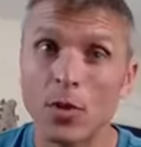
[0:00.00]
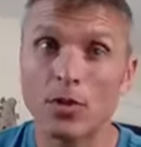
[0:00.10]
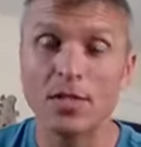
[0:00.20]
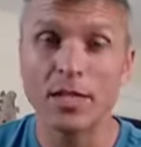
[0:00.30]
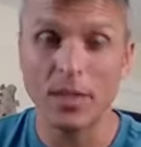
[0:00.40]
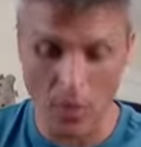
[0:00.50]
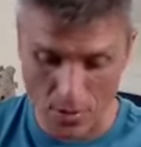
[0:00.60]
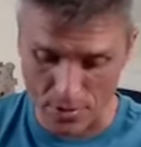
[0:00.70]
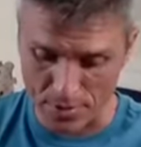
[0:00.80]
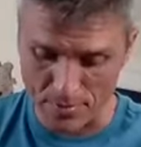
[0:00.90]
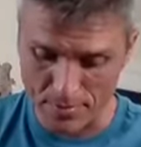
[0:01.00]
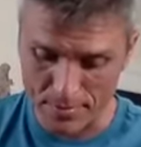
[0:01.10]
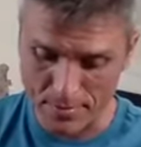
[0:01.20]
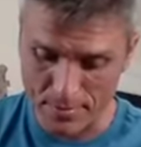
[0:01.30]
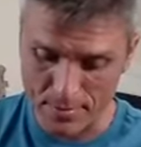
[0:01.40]
Who's the legal owner?
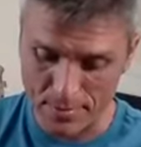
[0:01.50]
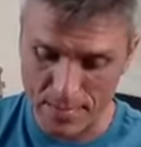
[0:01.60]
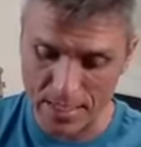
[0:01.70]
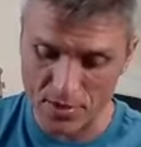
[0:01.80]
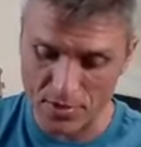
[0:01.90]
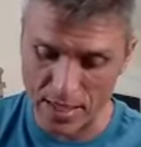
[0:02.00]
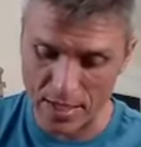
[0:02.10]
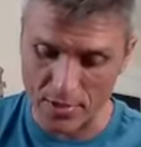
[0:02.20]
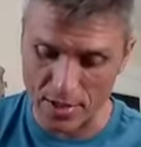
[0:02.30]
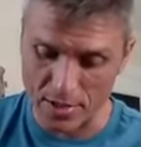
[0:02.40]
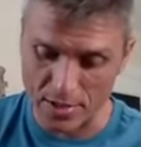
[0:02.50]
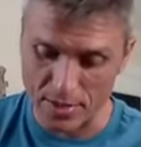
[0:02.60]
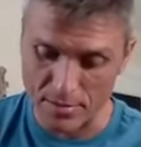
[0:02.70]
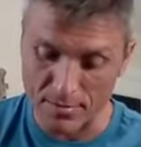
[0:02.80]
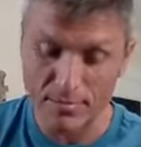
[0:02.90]
Answer that question.